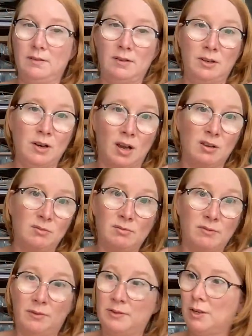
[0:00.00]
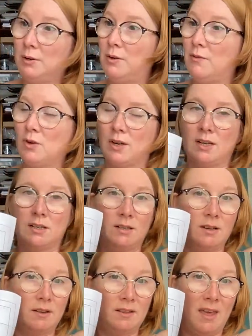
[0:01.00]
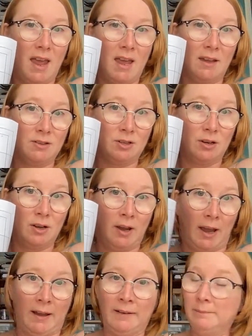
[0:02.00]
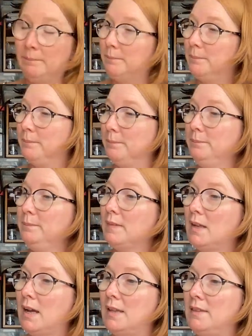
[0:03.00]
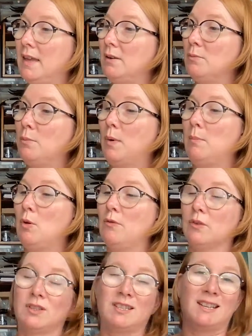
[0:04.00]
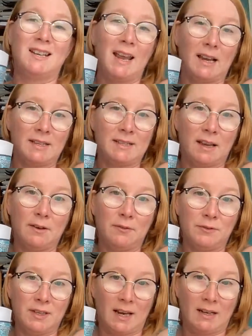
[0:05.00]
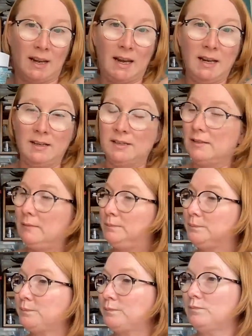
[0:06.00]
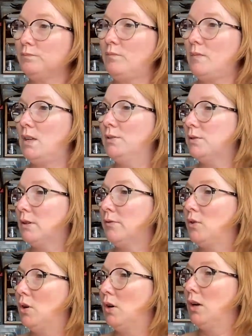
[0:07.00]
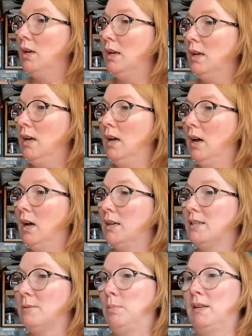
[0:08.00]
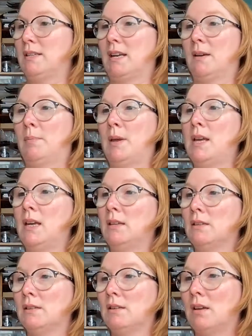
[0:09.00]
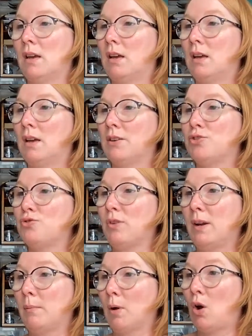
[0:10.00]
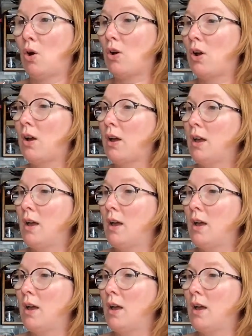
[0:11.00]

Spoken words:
so you've got it there to look at. And then we move on to the next set of techniques. So I've got split stamping, string block,